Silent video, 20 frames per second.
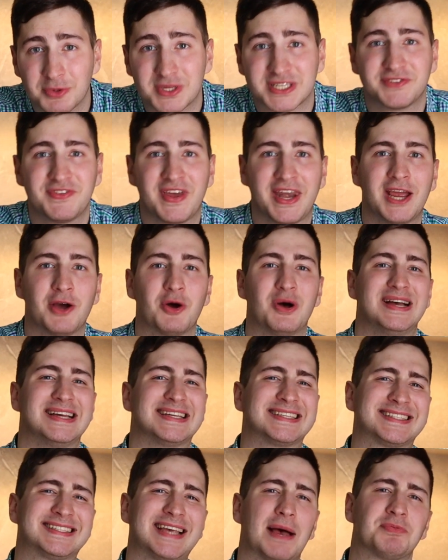out this video,
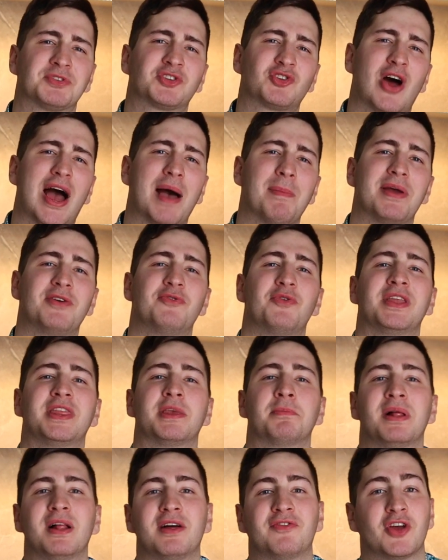subscribe and
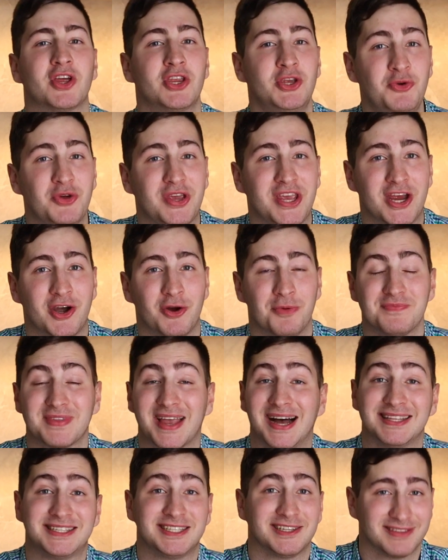ring the bell if you're new here.
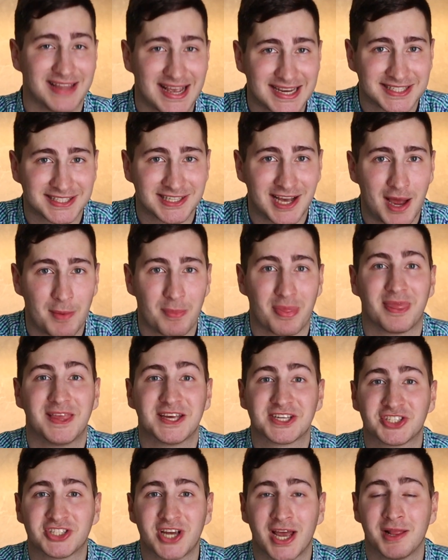Until next time,
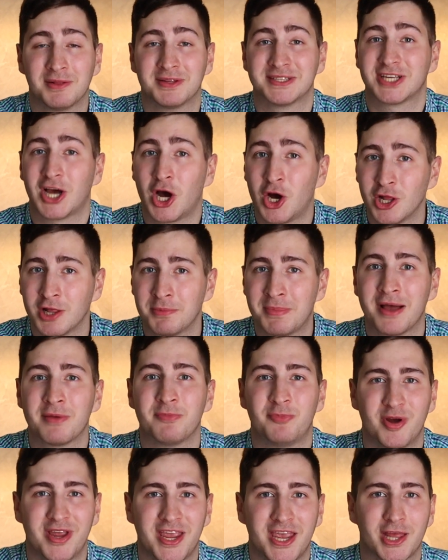this channel is all
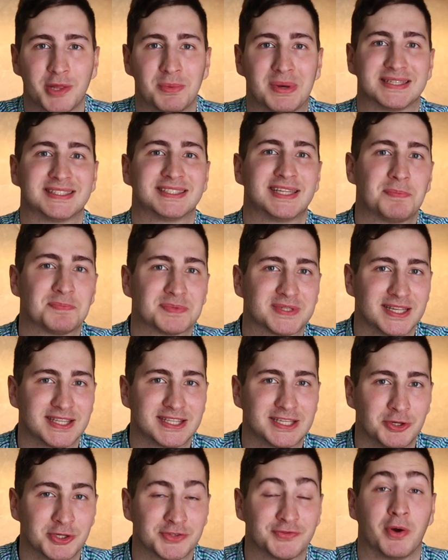about bringing you the best tips
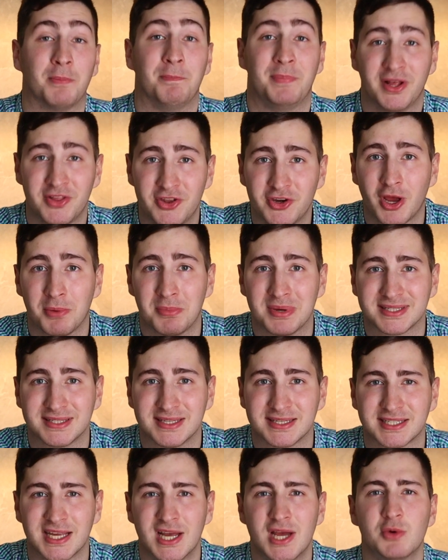and tools for building a
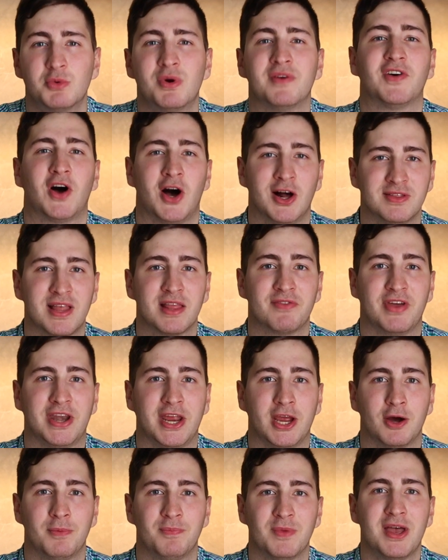business with online
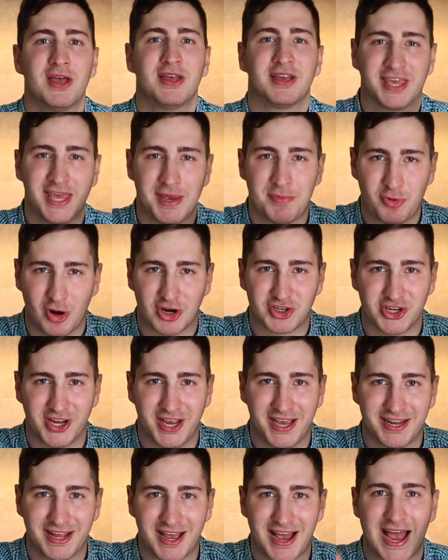video. Keep
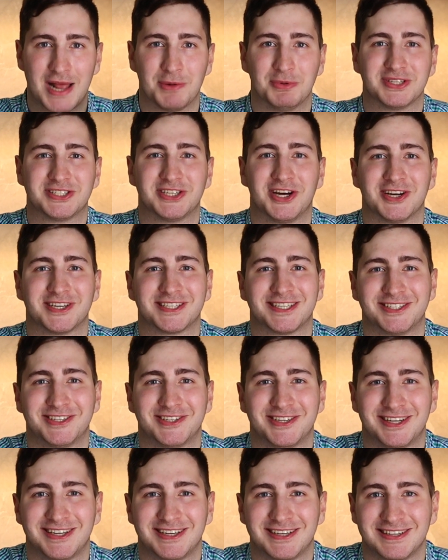crushing it and we'll talk
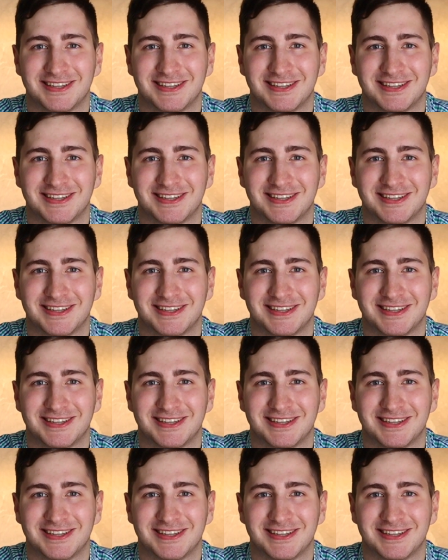soon.